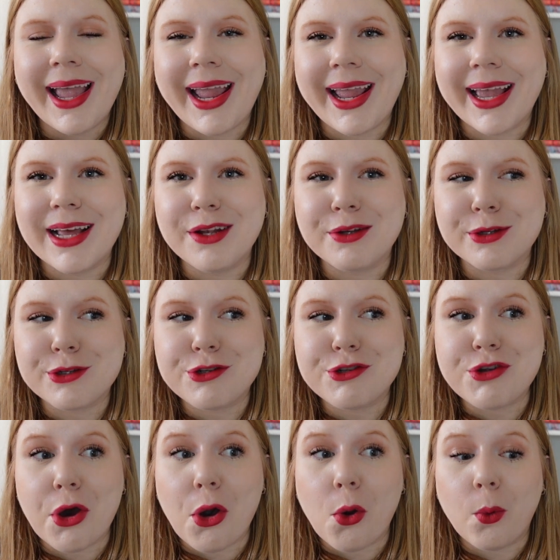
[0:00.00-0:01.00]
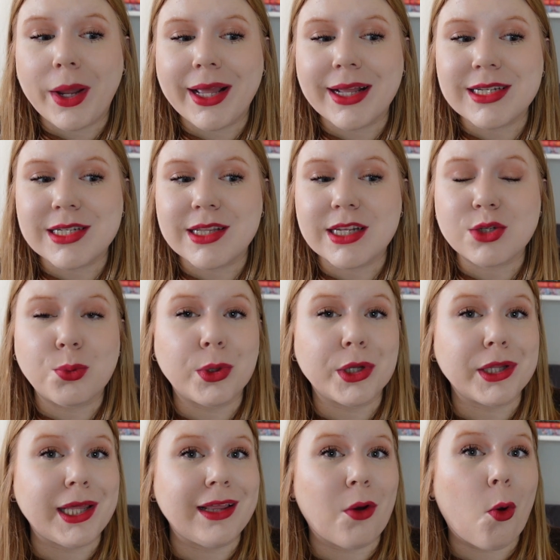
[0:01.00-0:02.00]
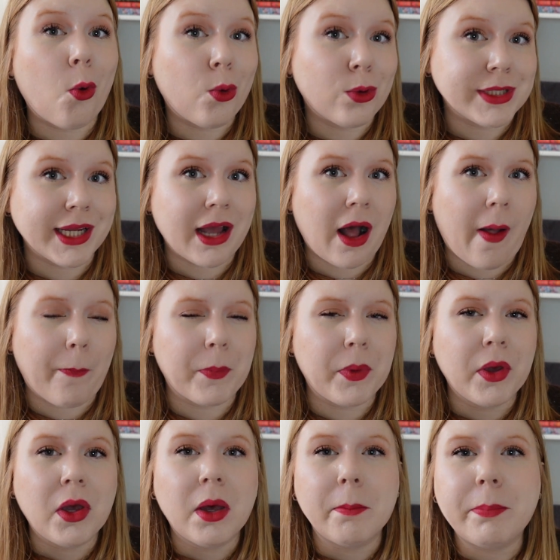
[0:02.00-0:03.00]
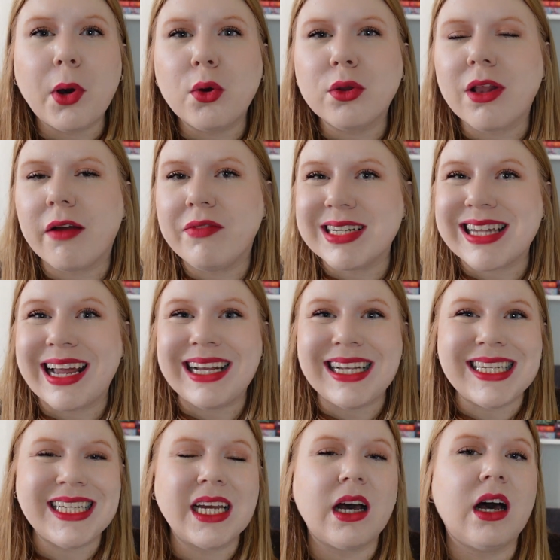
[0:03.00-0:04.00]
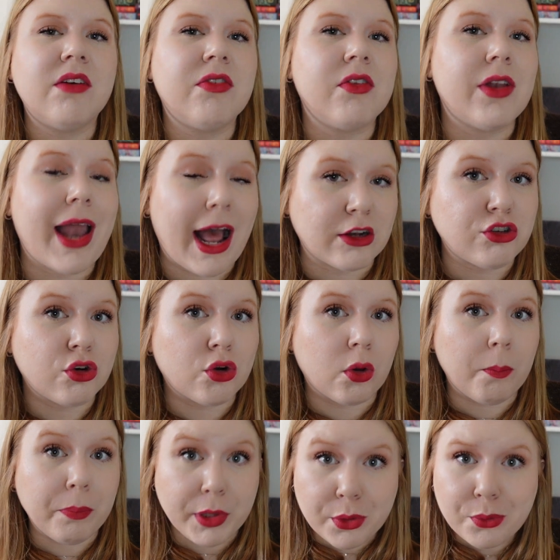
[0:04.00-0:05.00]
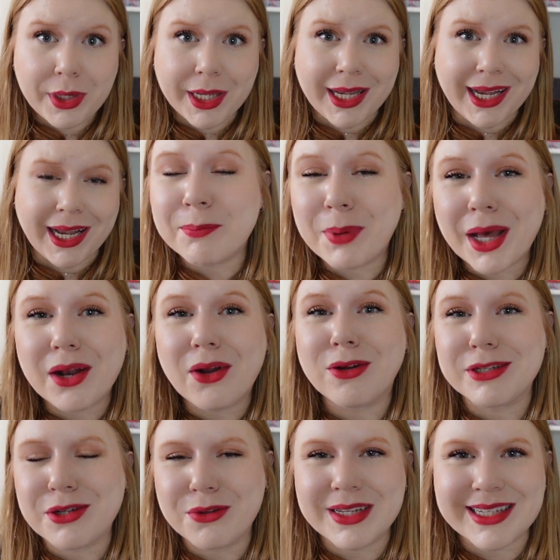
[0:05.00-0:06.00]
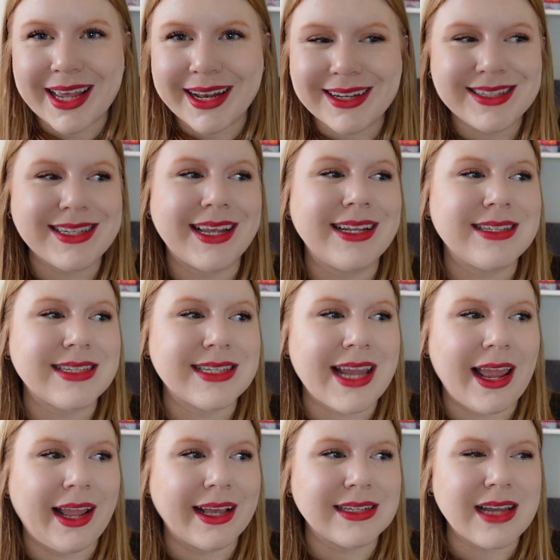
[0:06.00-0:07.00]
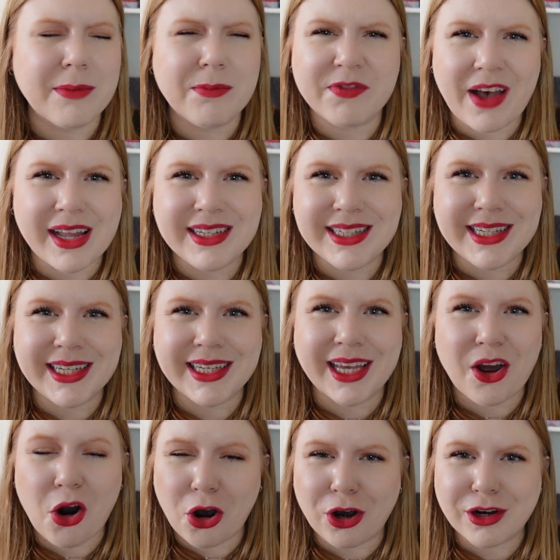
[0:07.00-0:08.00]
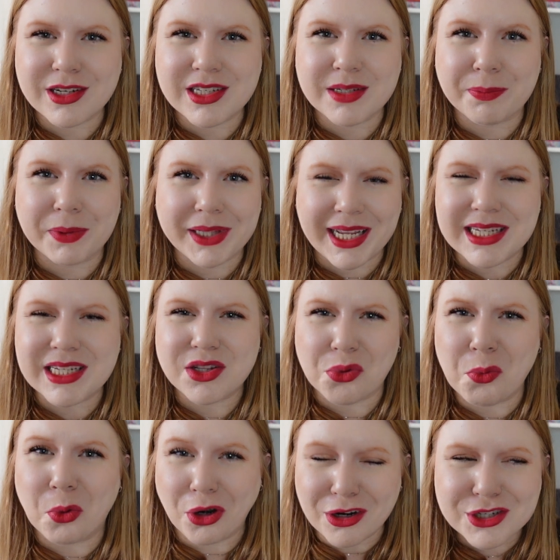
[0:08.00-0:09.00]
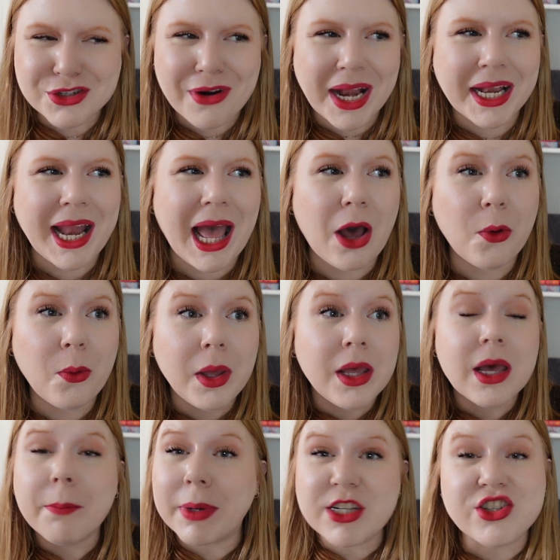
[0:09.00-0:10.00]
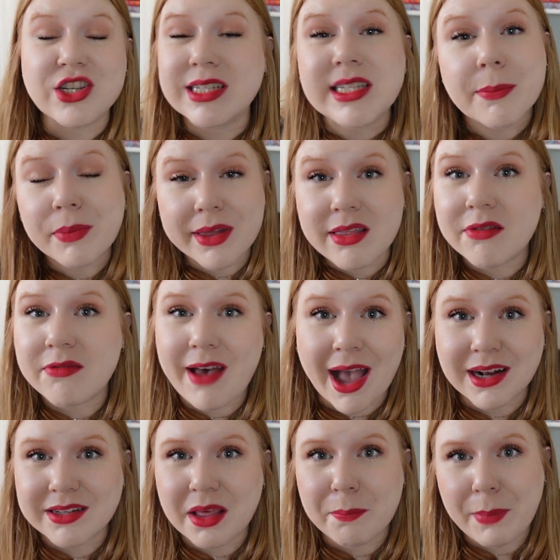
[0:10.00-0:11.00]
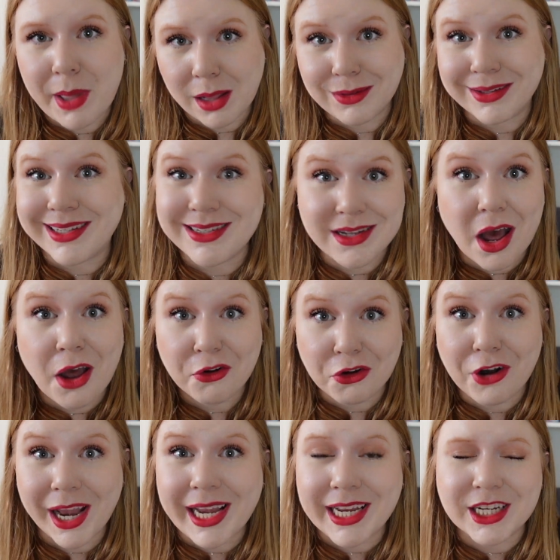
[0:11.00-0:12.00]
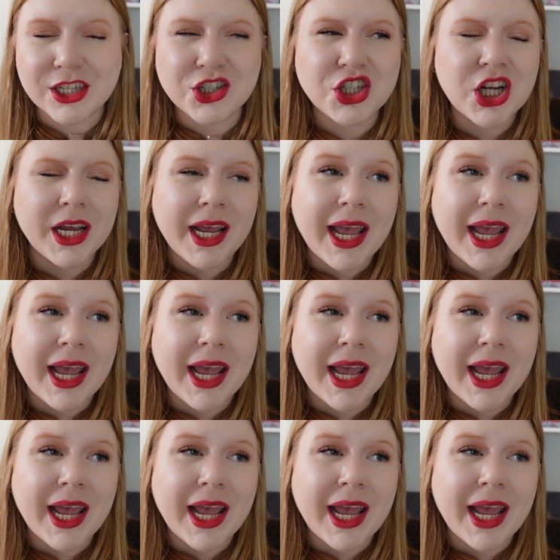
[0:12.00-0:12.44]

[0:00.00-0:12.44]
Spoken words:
And so it's this really holding up both of this idea of natural beauty, but also this innocence. And I'm finding it hard to place the words right now, but just simply the fact that Belle is underage.